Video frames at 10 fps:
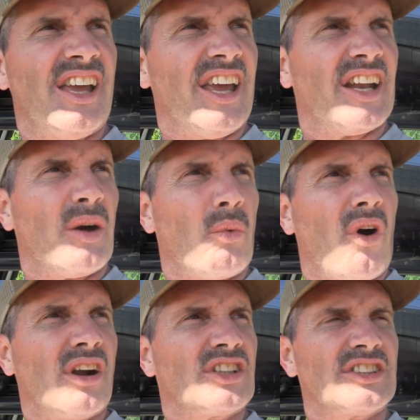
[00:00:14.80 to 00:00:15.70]
I
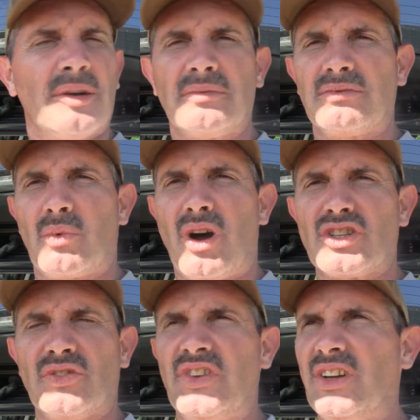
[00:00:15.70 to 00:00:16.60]
watch
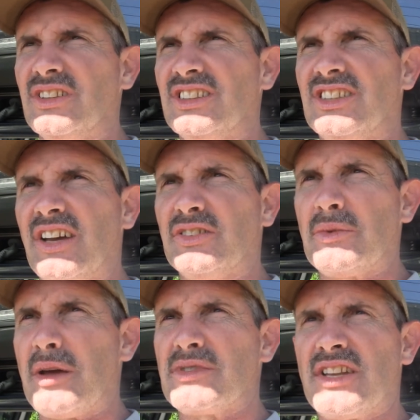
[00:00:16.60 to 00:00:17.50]
a field and stuff.
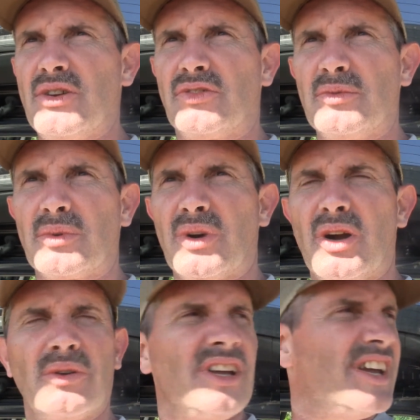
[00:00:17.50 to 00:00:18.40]
Sometimes I do it from the
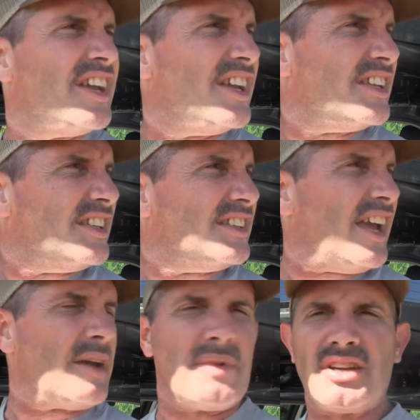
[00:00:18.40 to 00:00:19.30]
road.
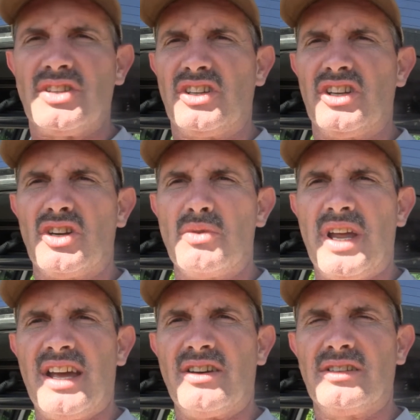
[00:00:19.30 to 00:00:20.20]
Today I'm actually going to go
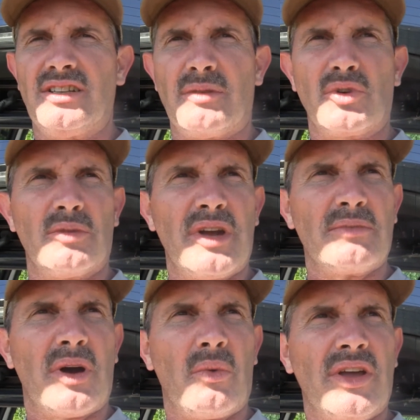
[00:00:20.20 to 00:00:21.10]
down. I'm going to make
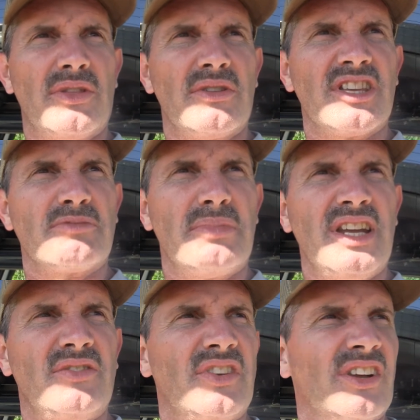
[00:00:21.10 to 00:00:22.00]
my way through this
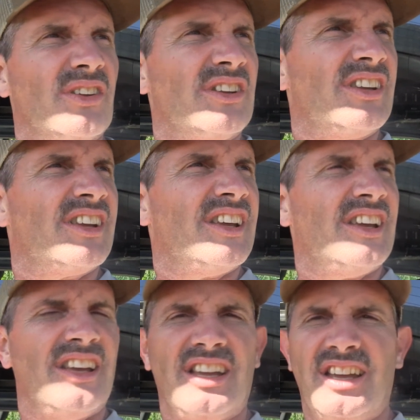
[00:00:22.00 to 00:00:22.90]
bean field.
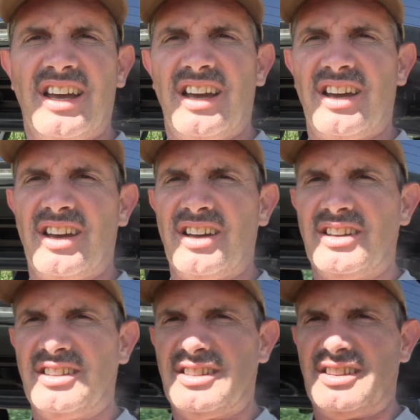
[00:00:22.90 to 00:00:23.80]
Hang
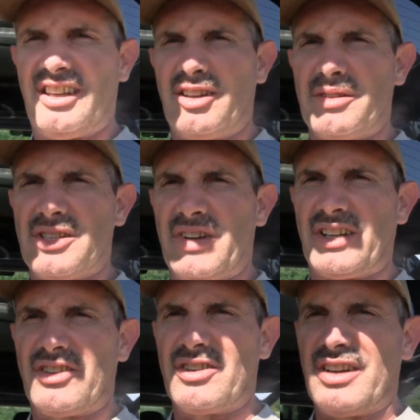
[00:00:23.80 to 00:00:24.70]
on, let's see if I
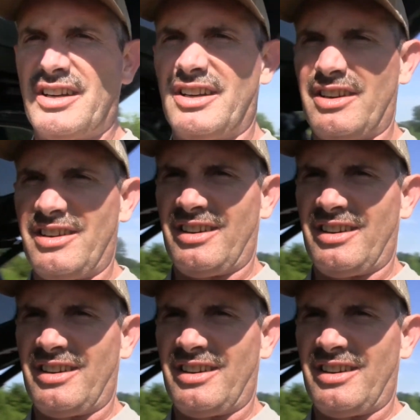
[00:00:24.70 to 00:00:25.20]
can turn around here.